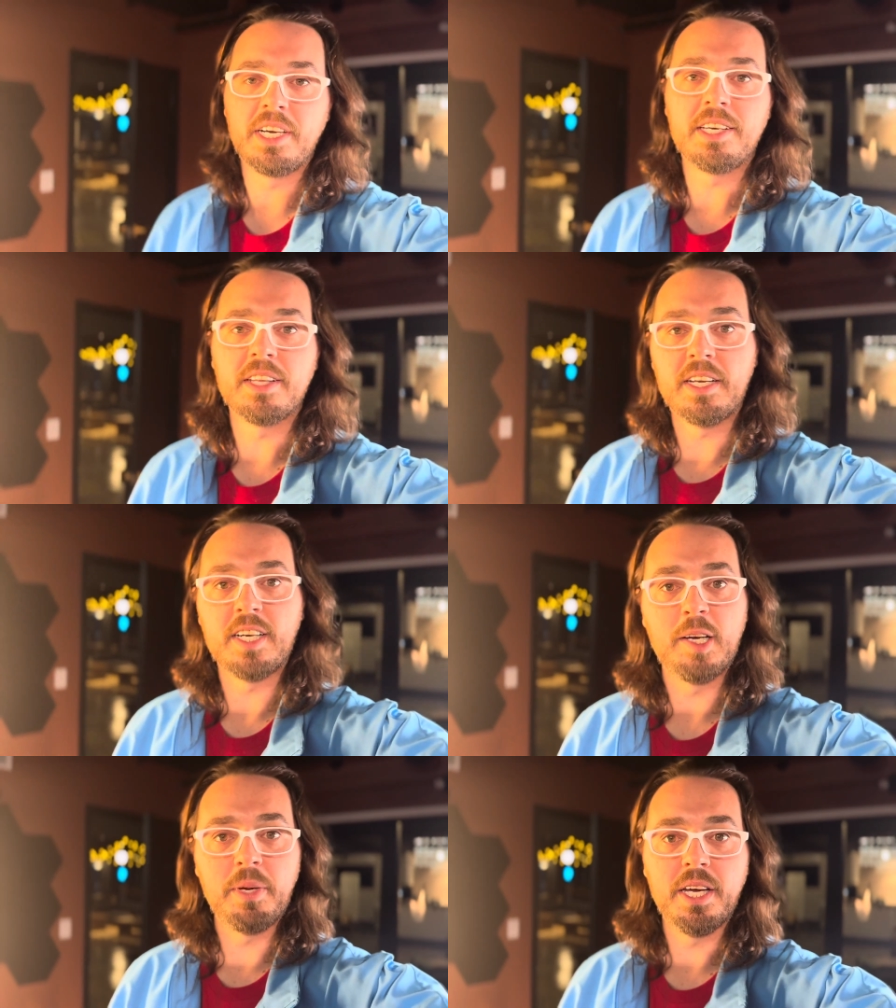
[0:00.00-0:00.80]
and then
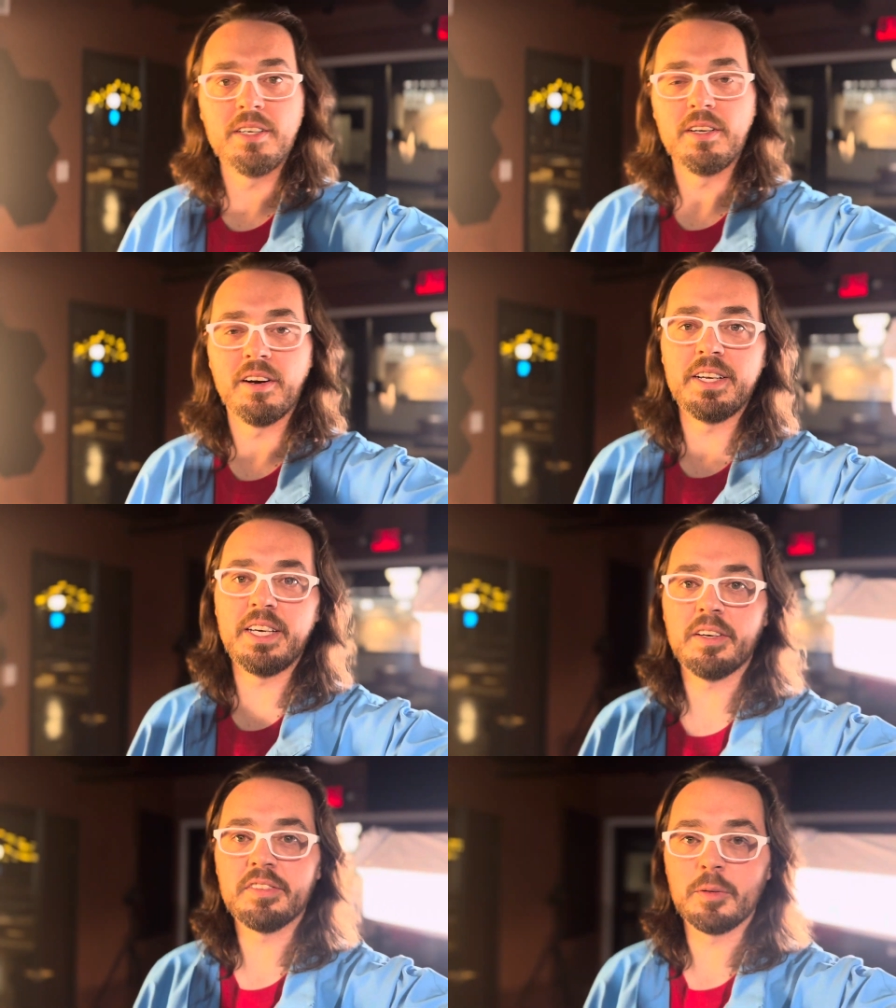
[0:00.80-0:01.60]
I'm heading to
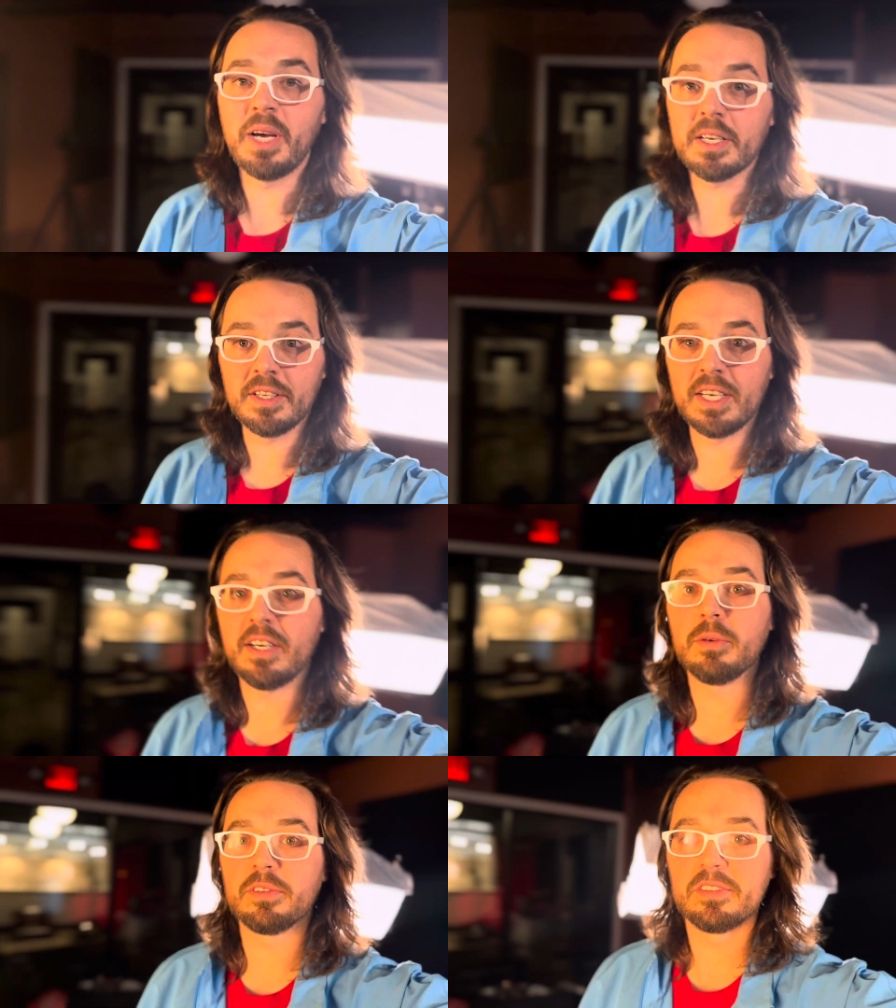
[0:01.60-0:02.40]
RDS and back to the
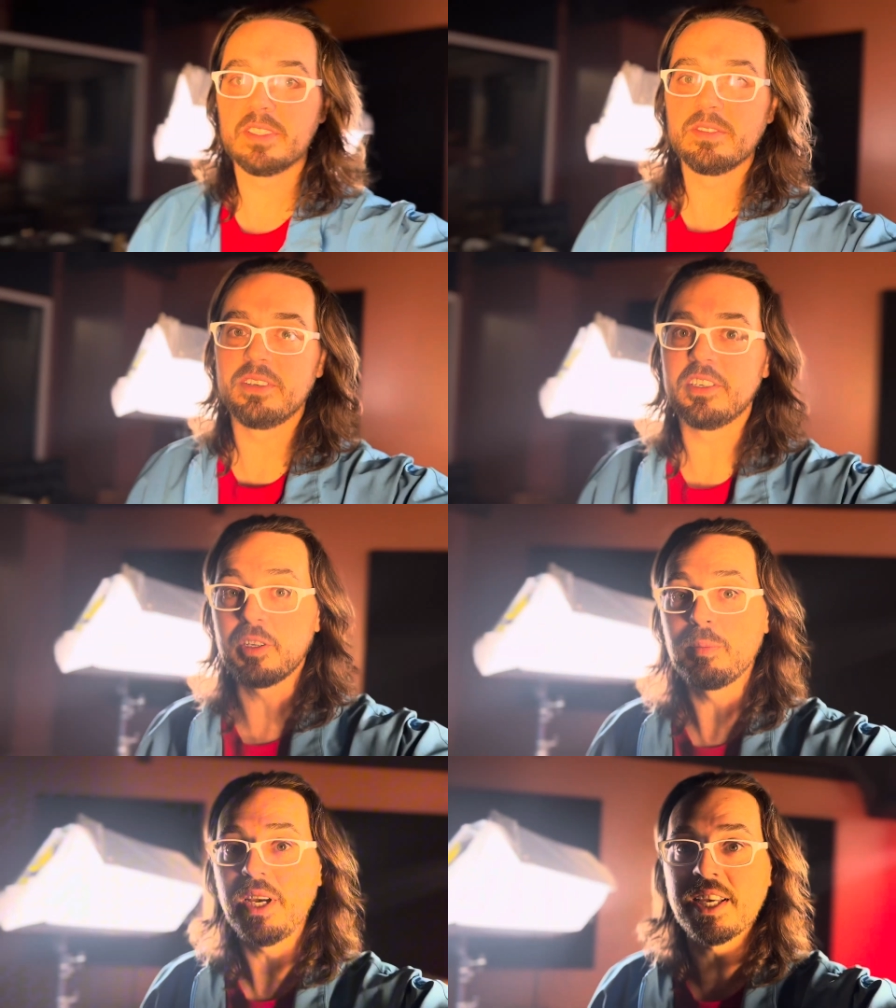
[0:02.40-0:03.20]
house and finishing
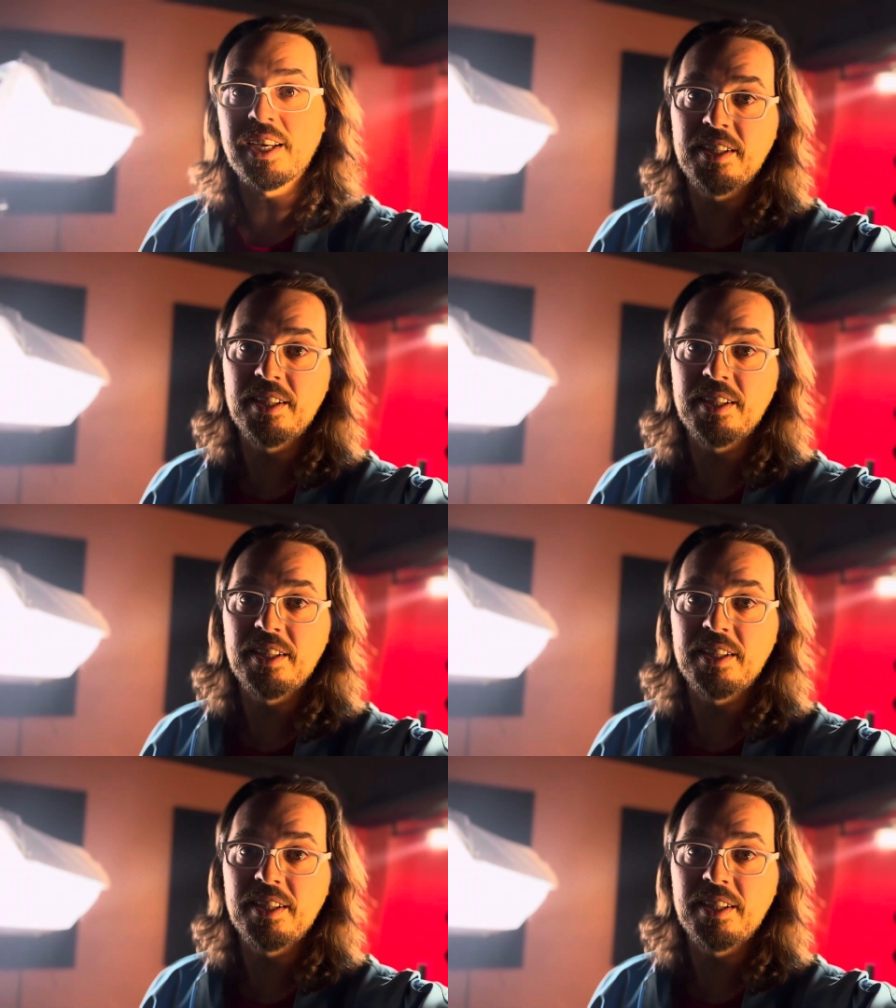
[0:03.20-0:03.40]
packing and